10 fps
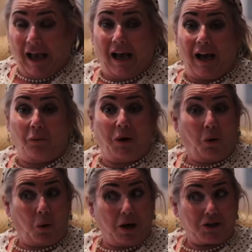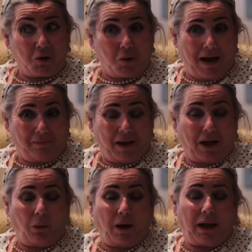Uh, we're not quite sure how
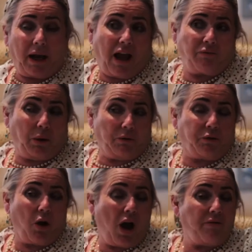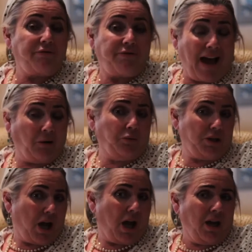many we can have, but for a
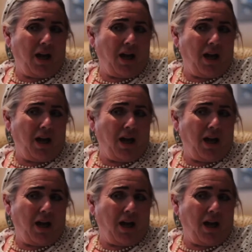founder,